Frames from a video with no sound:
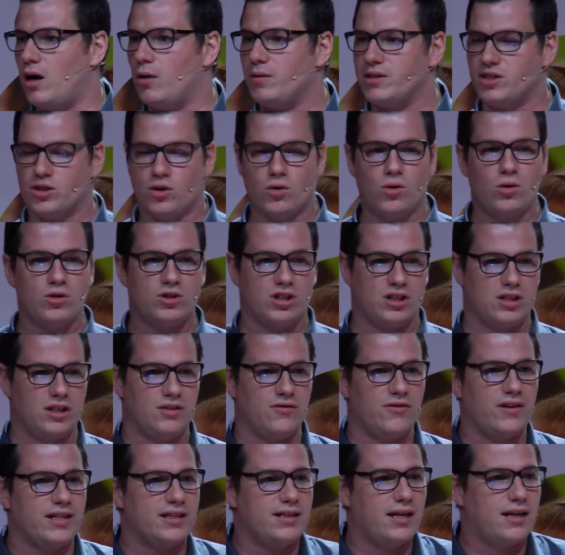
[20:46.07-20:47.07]
Oh, it's gorgeous,
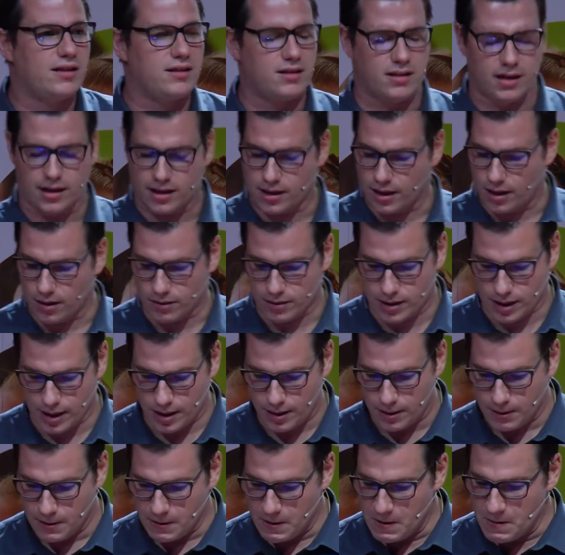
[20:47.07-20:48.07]
it's fantastic,
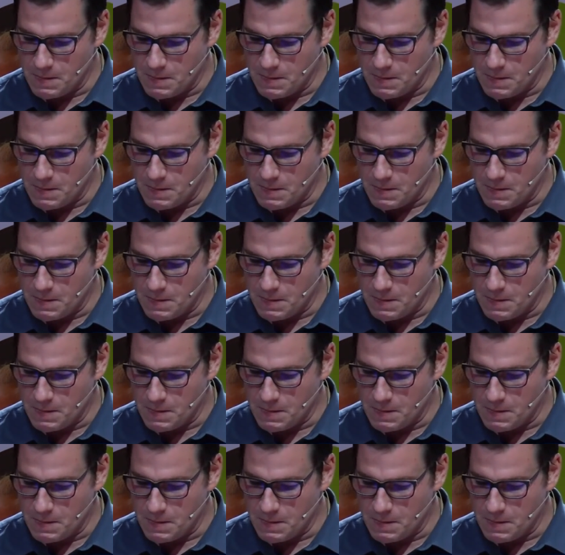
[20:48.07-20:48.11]
okay?